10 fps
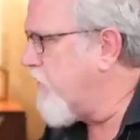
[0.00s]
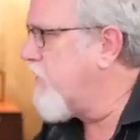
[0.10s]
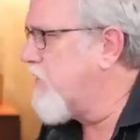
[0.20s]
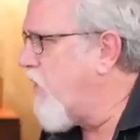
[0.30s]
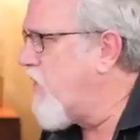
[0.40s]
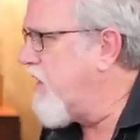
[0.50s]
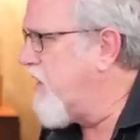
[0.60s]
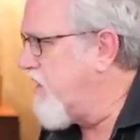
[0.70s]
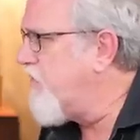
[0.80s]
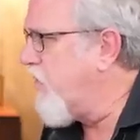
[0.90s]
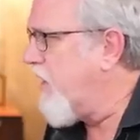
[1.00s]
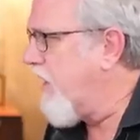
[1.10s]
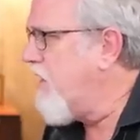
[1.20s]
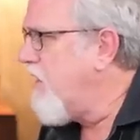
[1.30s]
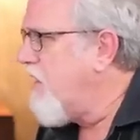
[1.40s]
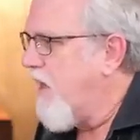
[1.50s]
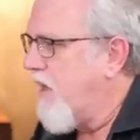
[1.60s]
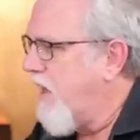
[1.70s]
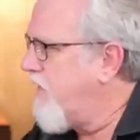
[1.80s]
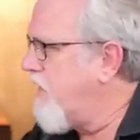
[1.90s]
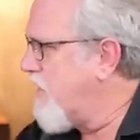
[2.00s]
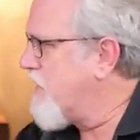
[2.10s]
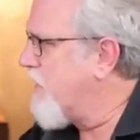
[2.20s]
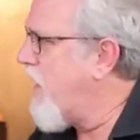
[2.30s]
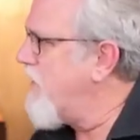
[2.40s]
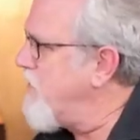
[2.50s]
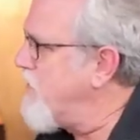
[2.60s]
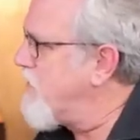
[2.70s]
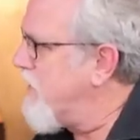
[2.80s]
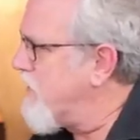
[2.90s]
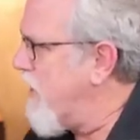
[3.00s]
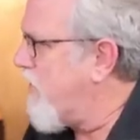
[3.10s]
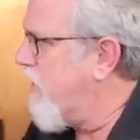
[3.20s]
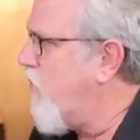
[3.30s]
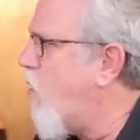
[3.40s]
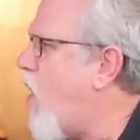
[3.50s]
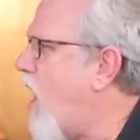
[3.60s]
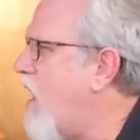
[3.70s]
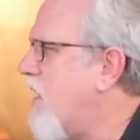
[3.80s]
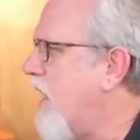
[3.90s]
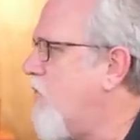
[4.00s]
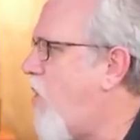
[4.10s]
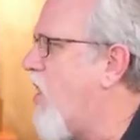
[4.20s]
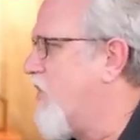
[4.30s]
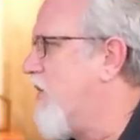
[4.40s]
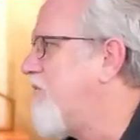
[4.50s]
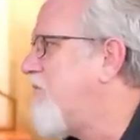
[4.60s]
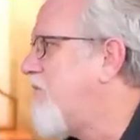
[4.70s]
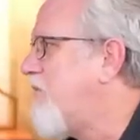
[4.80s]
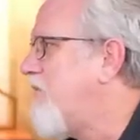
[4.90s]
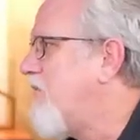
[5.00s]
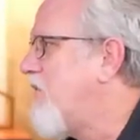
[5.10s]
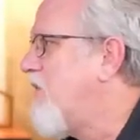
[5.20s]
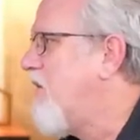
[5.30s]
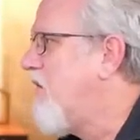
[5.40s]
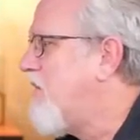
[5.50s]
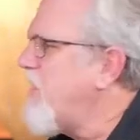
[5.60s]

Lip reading: spoken differently. And I think Yasser Qadi used the example of wa'a and water. See,